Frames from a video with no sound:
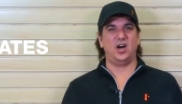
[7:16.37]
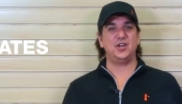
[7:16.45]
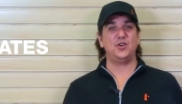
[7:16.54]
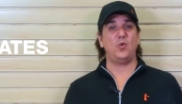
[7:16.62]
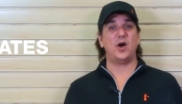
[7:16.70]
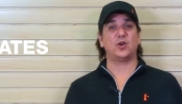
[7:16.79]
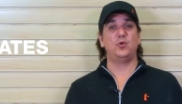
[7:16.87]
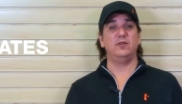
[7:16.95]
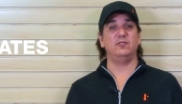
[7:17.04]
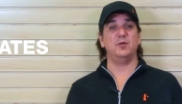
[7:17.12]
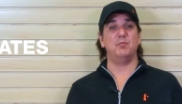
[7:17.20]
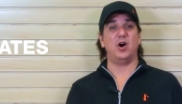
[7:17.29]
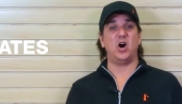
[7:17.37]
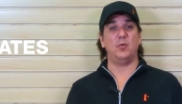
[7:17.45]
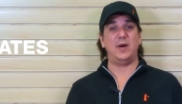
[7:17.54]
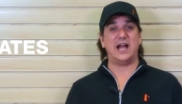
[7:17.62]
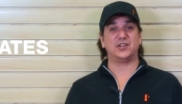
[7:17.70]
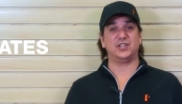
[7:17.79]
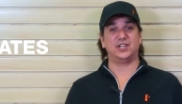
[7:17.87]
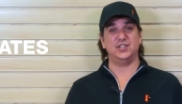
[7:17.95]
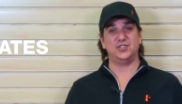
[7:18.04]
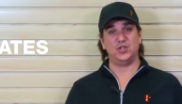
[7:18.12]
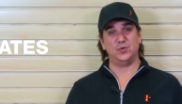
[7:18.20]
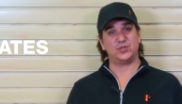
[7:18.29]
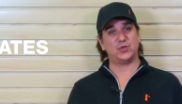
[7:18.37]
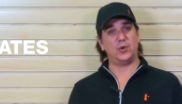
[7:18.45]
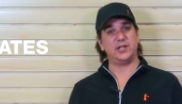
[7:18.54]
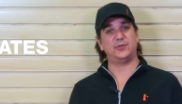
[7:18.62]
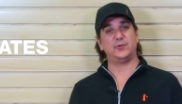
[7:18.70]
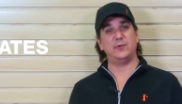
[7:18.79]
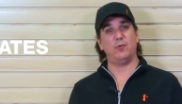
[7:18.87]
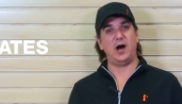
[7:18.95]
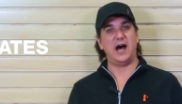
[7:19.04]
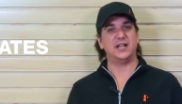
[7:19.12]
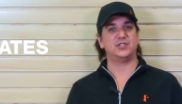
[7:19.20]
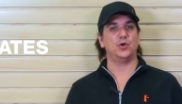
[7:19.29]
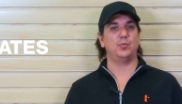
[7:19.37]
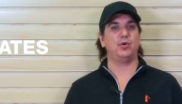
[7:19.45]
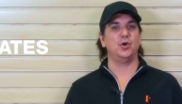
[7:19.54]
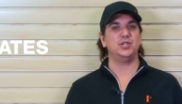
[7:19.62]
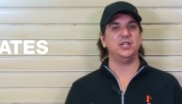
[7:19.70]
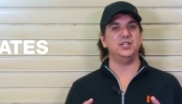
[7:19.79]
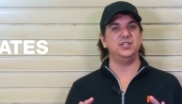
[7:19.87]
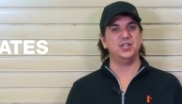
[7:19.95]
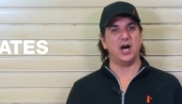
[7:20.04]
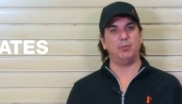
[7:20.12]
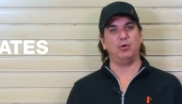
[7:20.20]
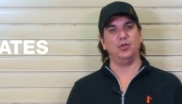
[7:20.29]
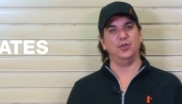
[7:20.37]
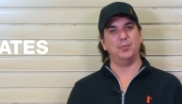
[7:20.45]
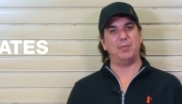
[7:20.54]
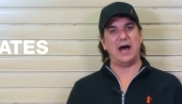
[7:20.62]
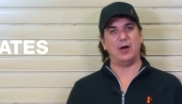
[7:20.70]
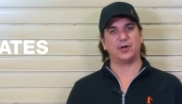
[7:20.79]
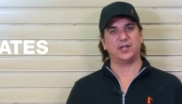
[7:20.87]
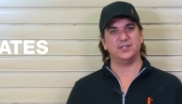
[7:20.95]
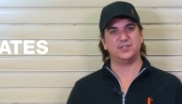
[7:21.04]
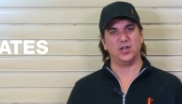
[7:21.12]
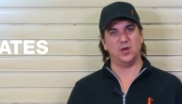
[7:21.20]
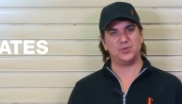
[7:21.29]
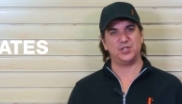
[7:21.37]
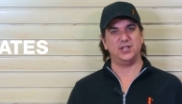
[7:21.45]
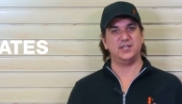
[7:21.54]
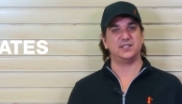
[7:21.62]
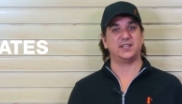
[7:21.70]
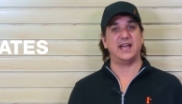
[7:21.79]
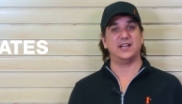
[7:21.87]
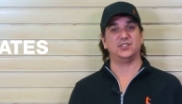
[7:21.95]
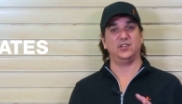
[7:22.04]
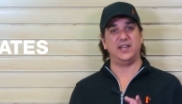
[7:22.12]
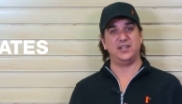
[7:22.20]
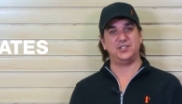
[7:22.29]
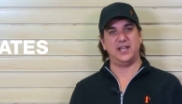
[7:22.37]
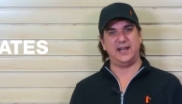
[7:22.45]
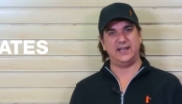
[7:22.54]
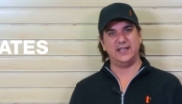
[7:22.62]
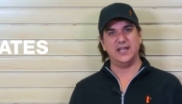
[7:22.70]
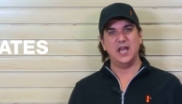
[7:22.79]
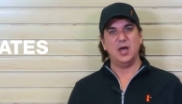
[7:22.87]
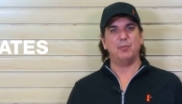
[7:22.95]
The one hundred watt equivalent bulb actually consumes twenty-three watts, so approaching double the power consumption as the Kessil H eighty,